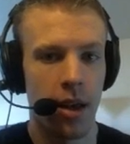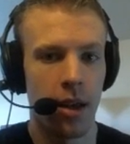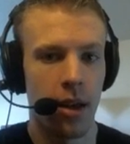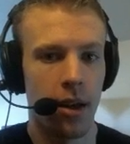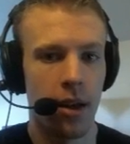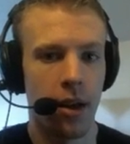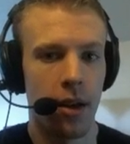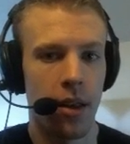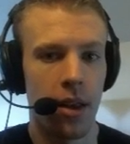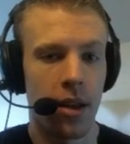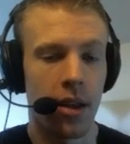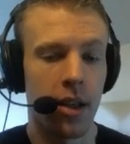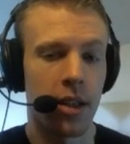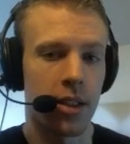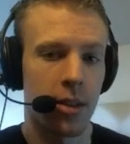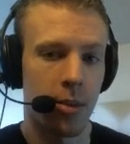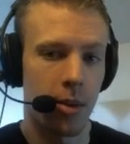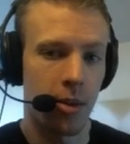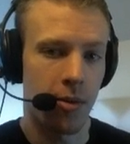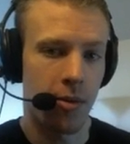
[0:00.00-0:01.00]
that
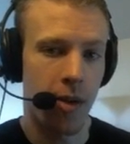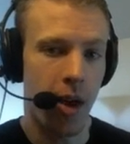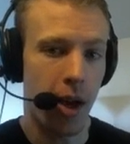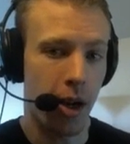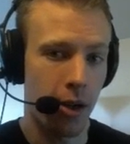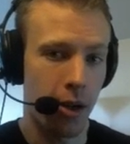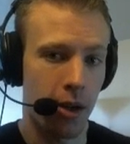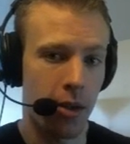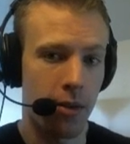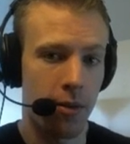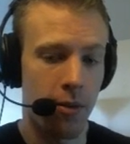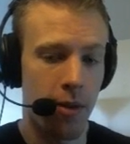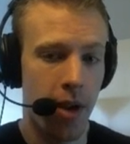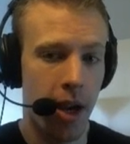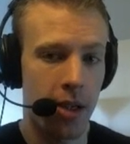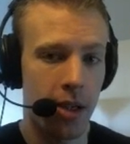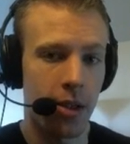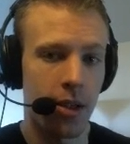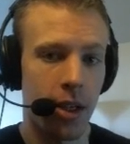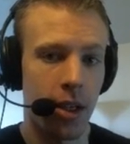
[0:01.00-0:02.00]
needs to be
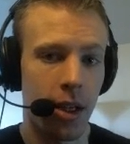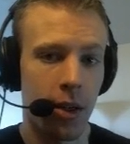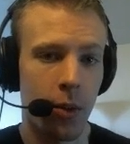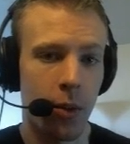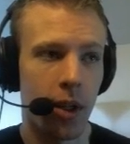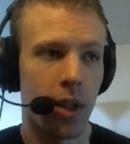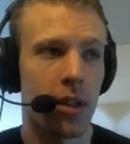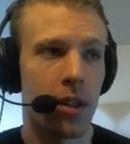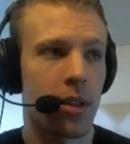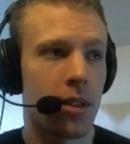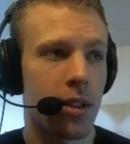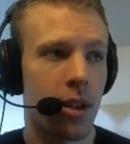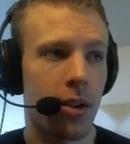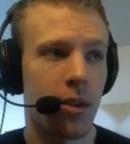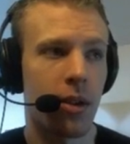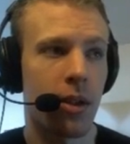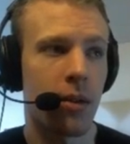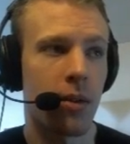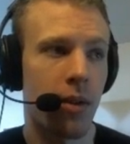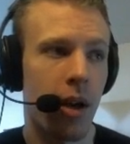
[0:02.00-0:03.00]
factored in when
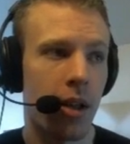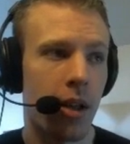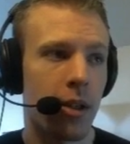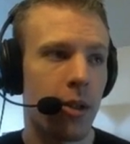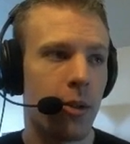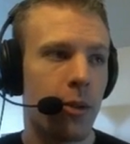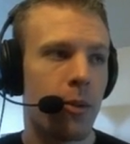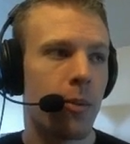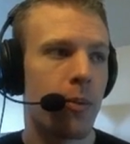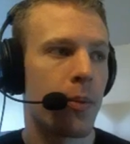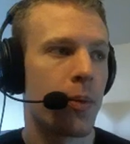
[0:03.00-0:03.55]
considering value.